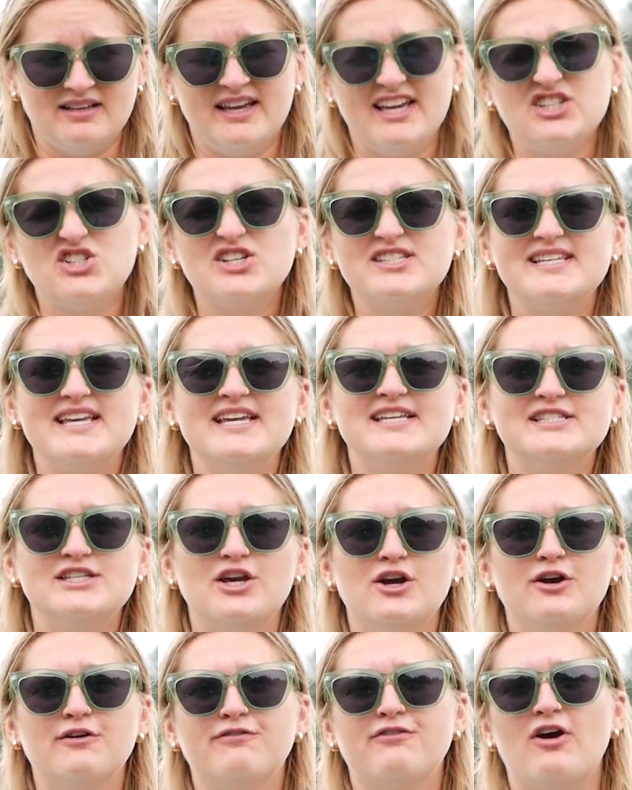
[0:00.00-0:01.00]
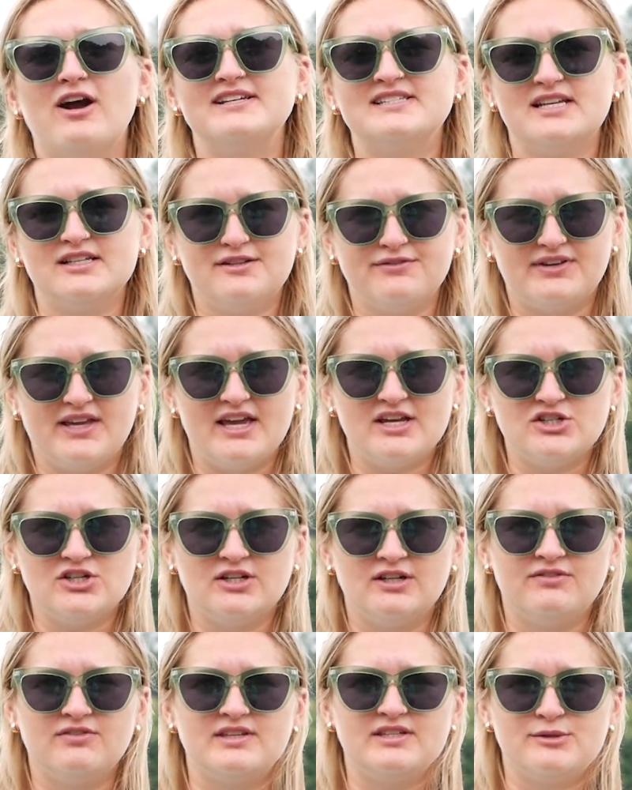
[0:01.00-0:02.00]
It's just easier for identification
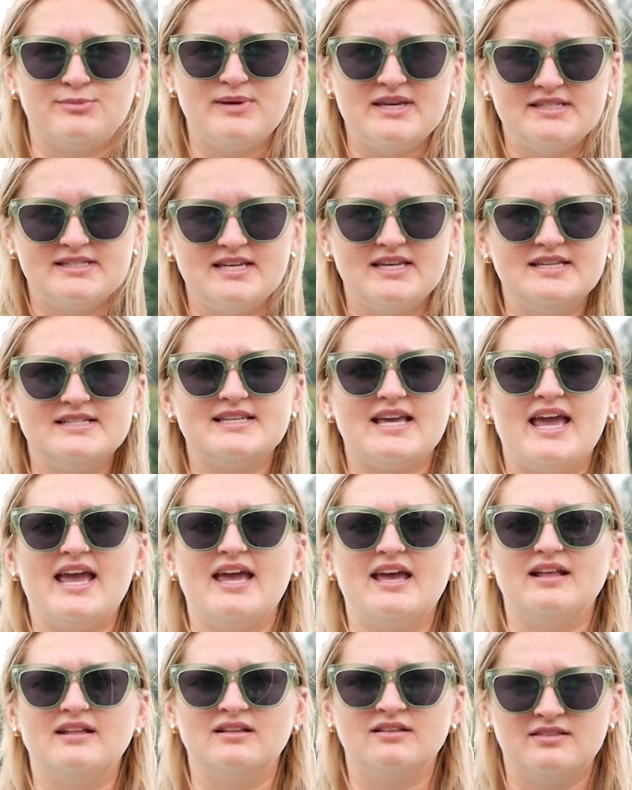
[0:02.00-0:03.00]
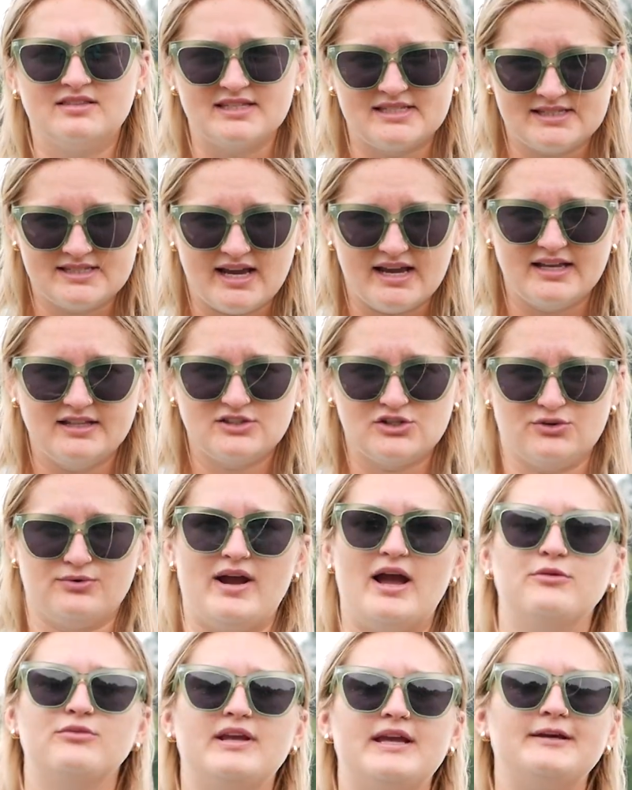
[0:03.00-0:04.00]
of the species and the site
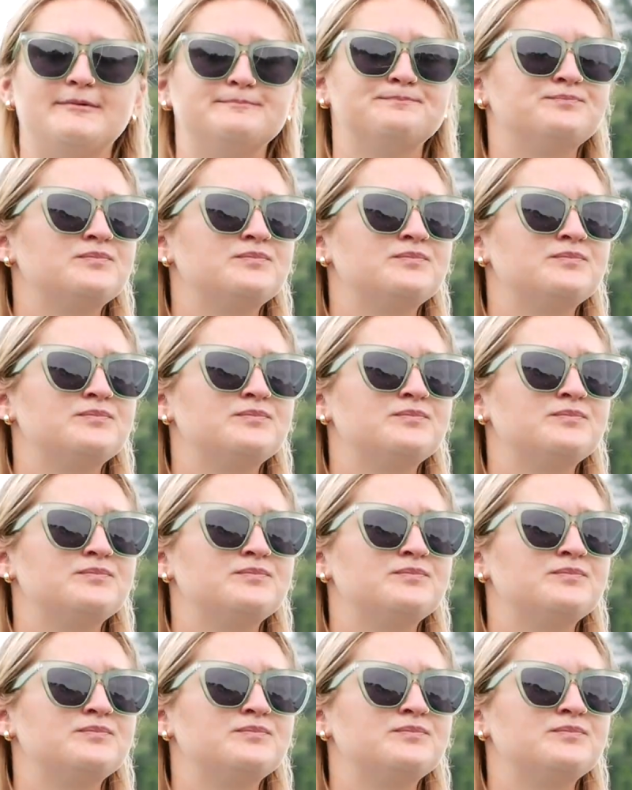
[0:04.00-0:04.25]
surrounding.